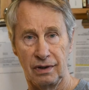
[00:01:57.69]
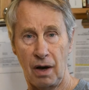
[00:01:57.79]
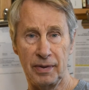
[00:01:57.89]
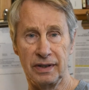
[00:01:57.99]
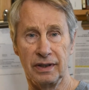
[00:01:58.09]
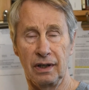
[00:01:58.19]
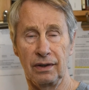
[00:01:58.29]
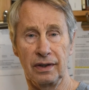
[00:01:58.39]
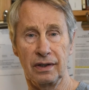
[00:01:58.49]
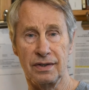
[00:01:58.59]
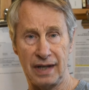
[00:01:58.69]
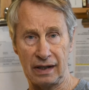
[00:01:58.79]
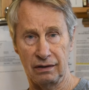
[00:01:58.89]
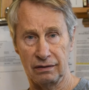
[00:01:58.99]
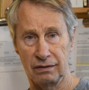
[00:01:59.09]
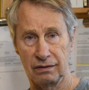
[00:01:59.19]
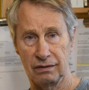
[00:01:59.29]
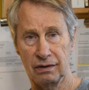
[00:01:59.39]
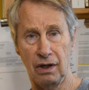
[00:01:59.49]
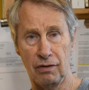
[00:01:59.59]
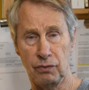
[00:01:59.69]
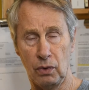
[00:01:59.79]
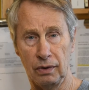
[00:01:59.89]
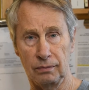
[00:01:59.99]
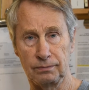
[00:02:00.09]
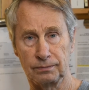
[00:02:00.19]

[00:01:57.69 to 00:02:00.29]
up until the Second Gulf War.